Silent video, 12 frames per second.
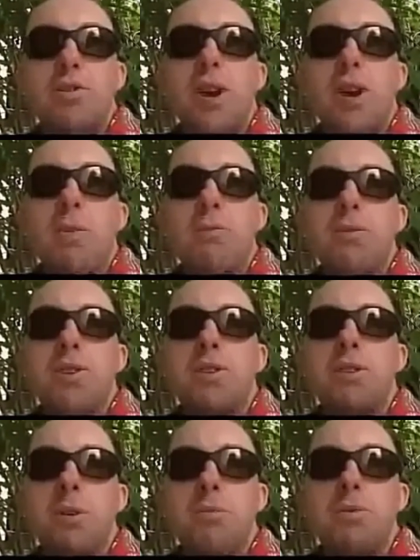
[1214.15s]
to come
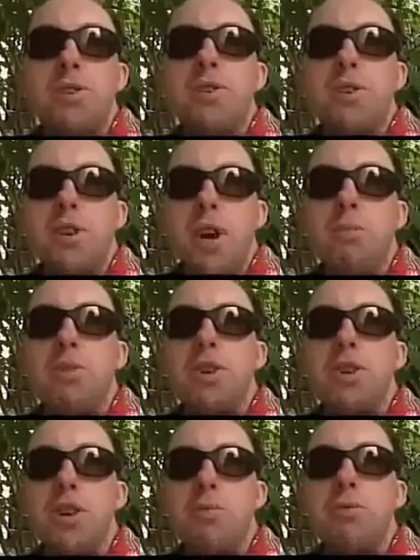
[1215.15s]
to grips, to come
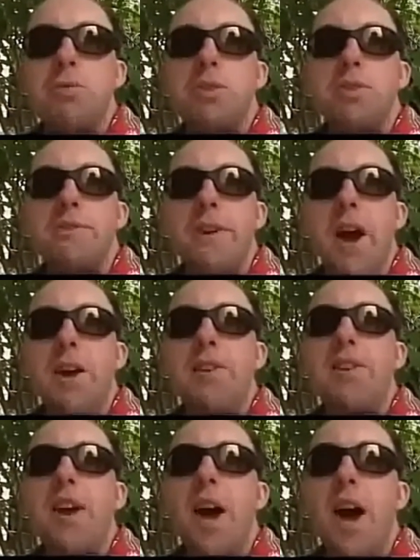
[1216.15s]
to terms with the
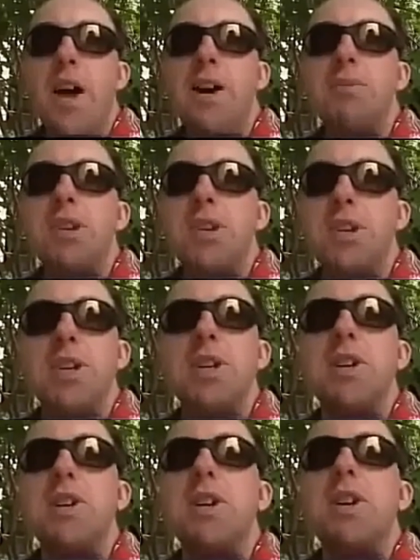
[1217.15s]
fact that I am
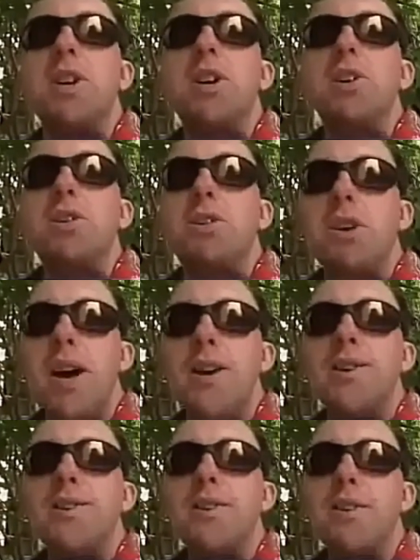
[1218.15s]
indeed
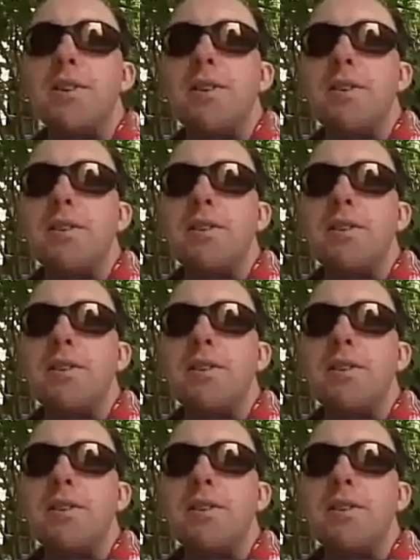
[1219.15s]
Christ.